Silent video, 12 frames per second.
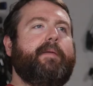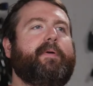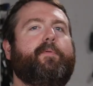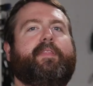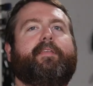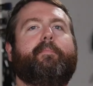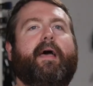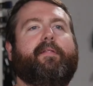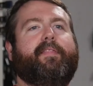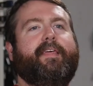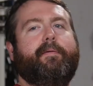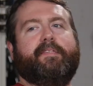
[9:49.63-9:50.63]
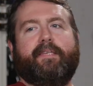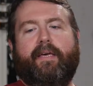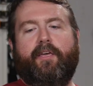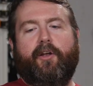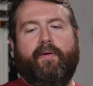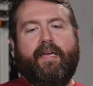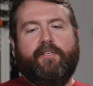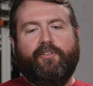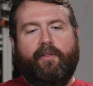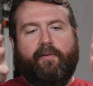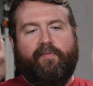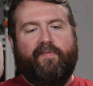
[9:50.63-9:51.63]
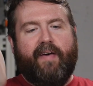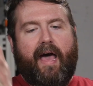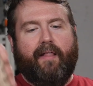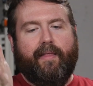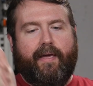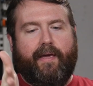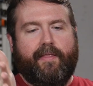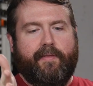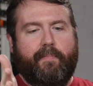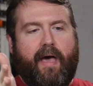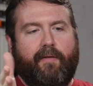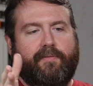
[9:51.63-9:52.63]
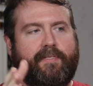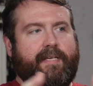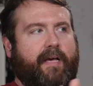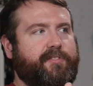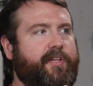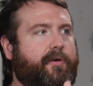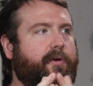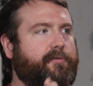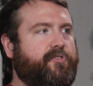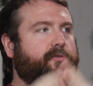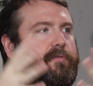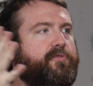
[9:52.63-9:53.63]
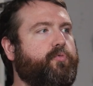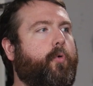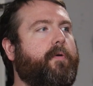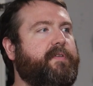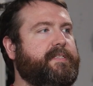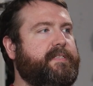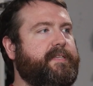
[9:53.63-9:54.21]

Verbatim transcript: keeping with their mountain theme, it's like you know each little valley in the mountains has their own sort of dwarven